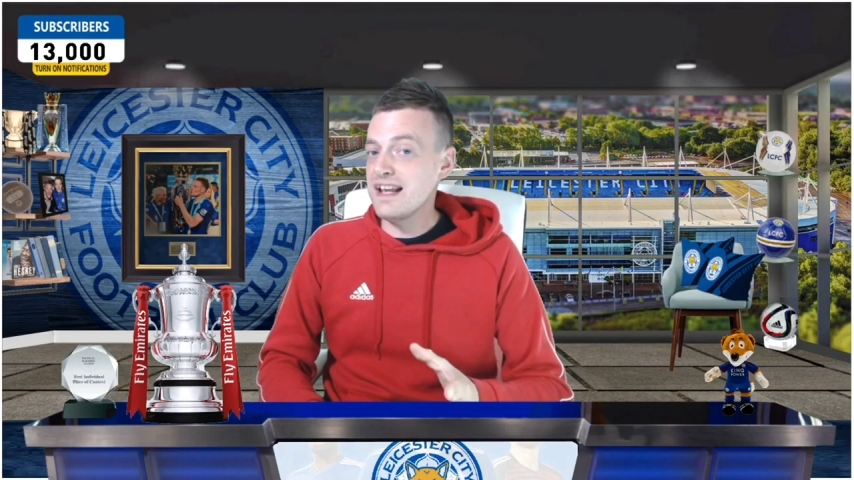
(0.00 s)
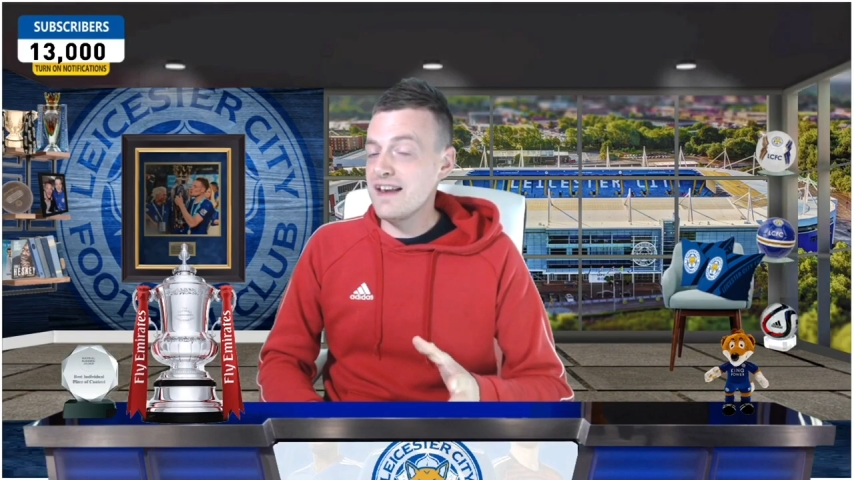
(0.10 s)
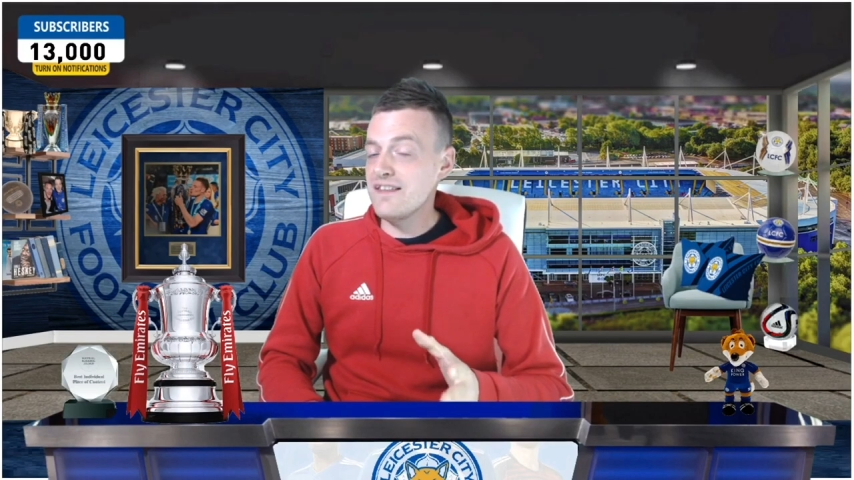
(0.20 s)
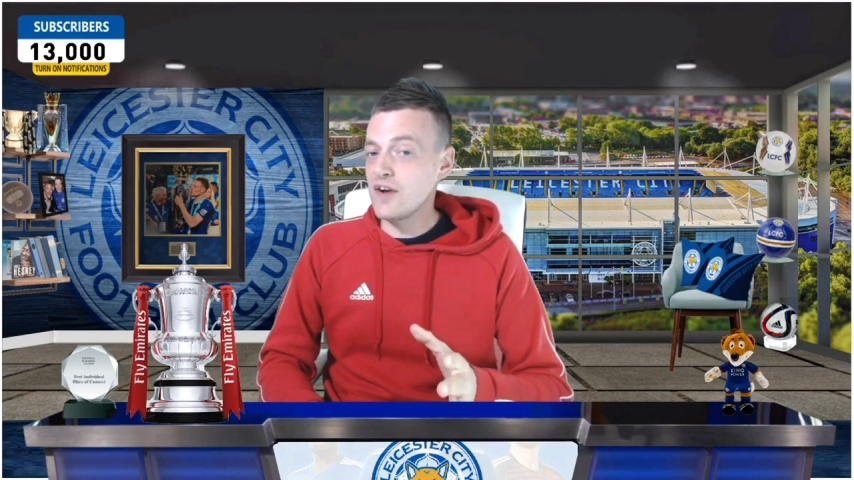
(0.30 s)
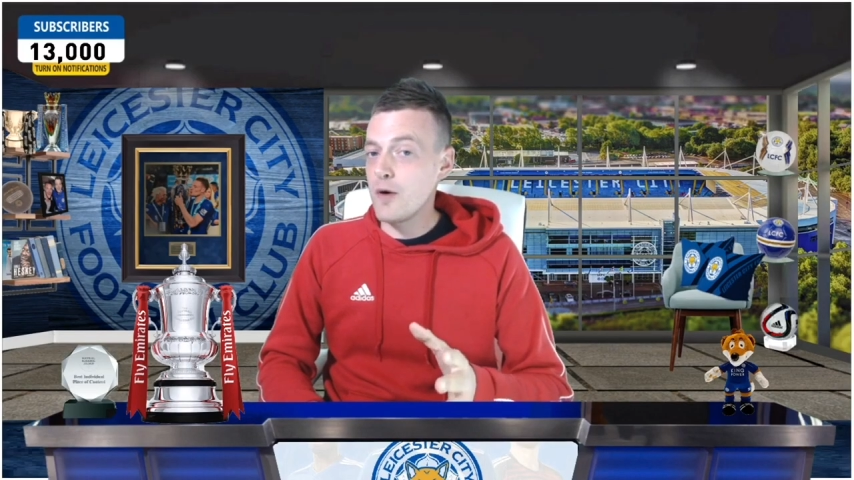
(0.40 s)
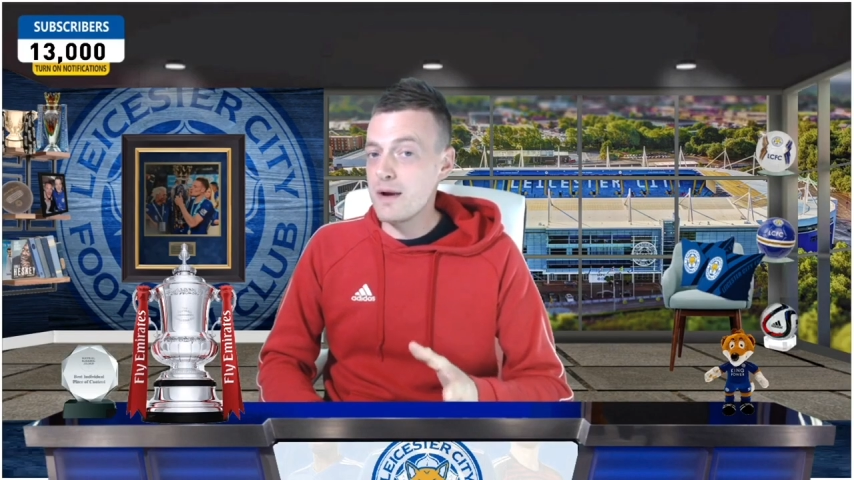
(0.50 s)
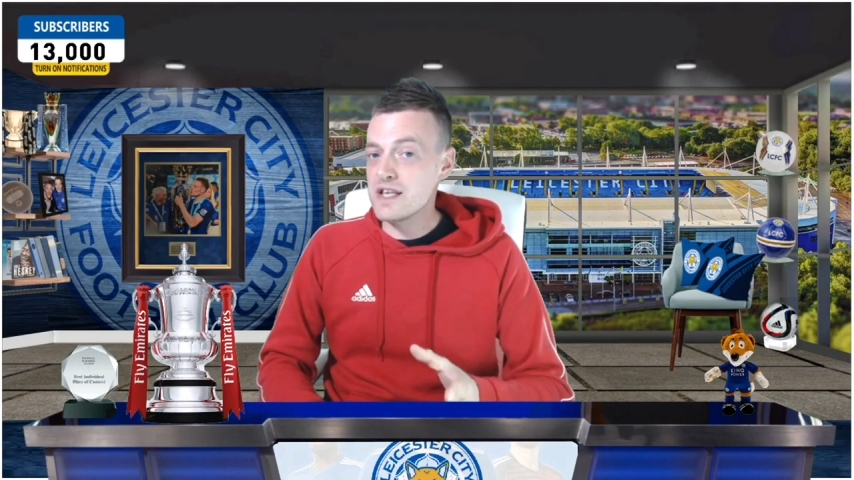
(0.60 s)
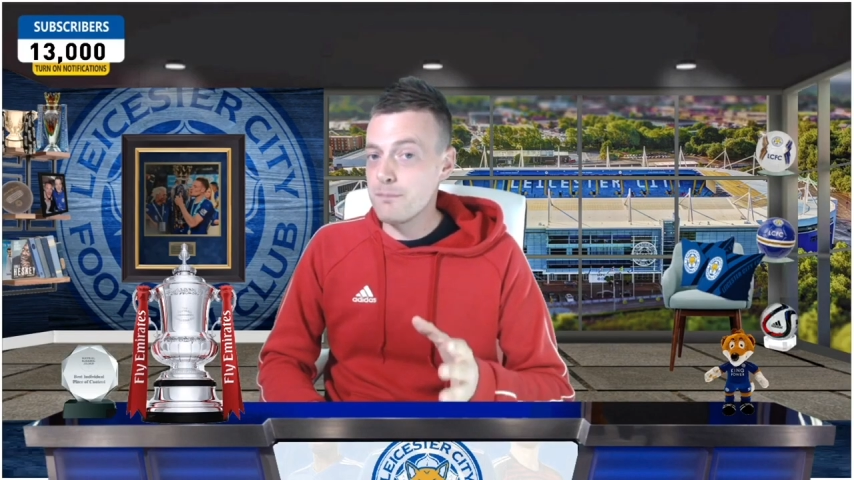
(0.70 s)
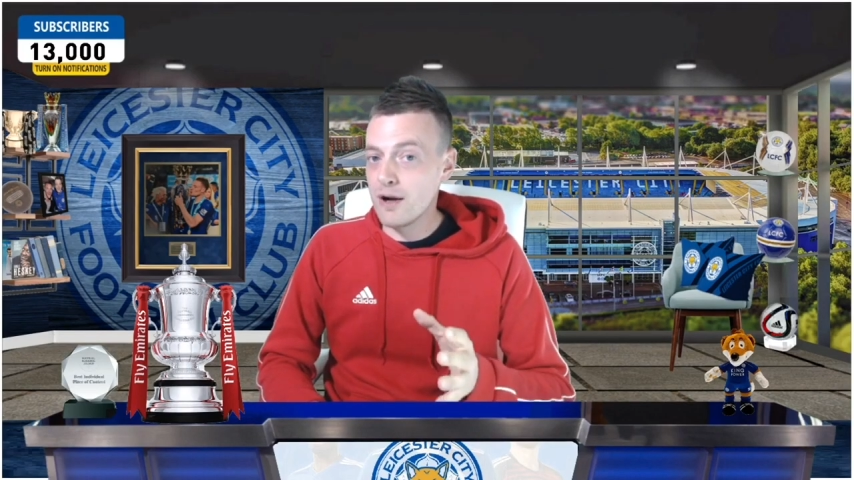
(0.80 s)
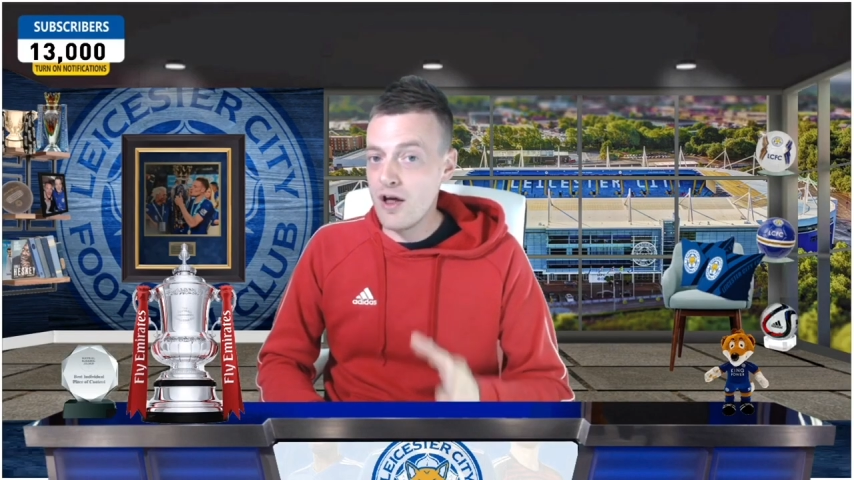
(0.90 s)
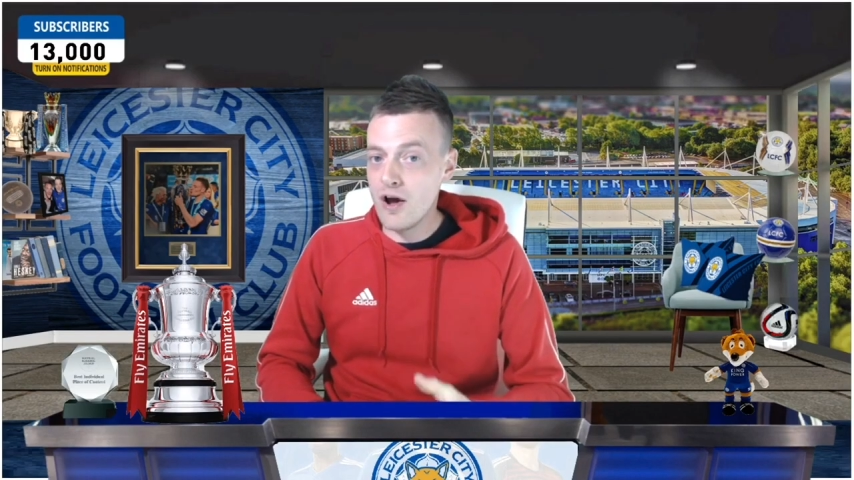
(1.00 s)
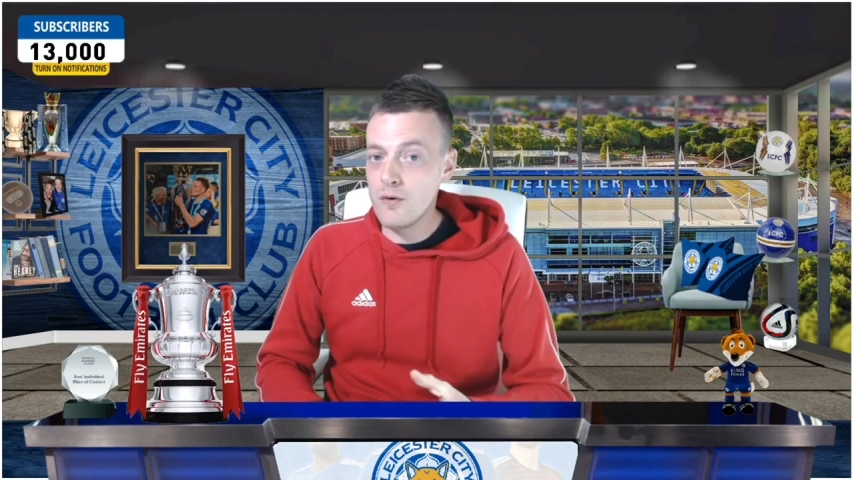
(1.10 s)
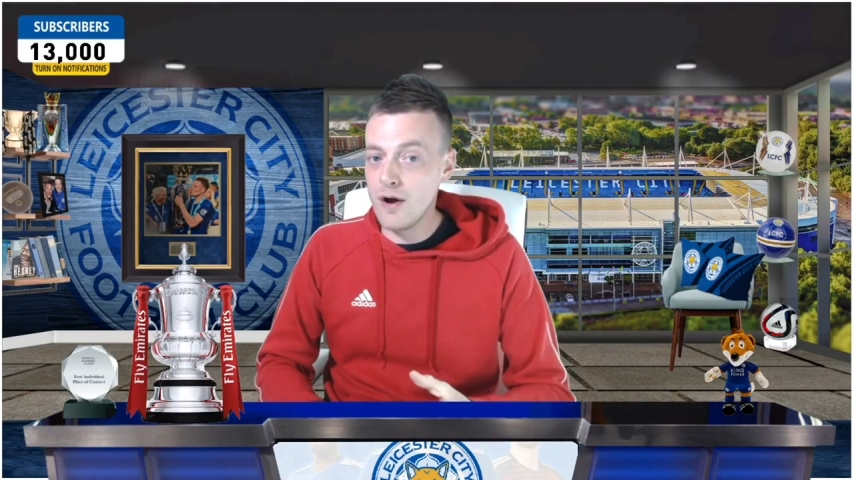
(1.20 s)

in the comments below.